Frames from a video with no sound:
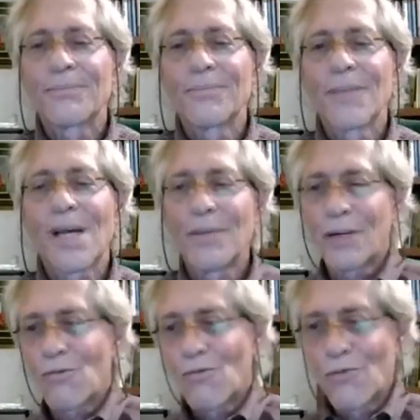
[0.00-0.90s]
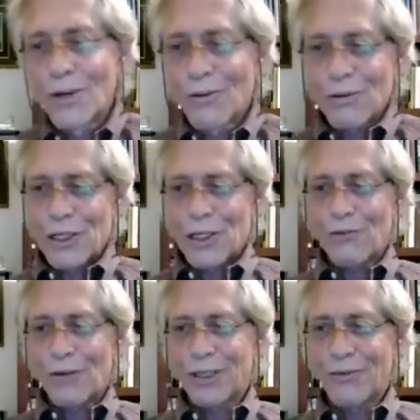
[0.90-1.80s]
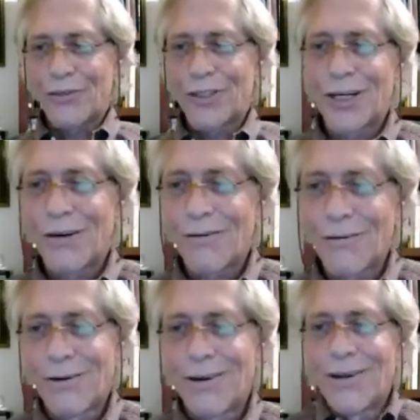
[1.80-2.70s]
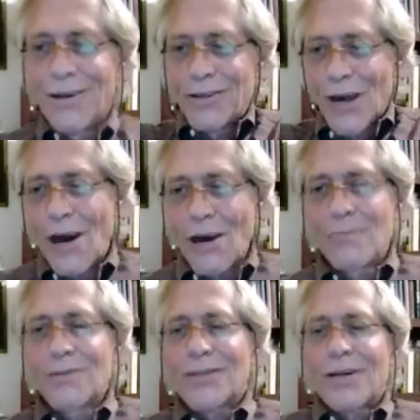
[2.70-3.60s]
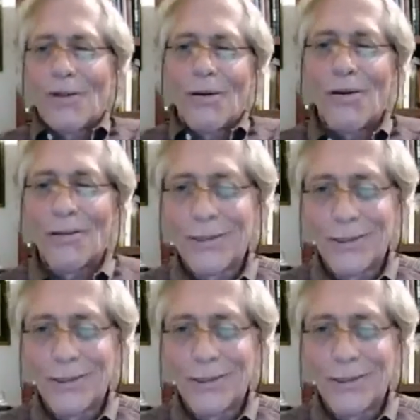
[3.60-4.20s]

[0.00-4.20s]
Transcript: I'm in a real restrictive chair. The arms come out.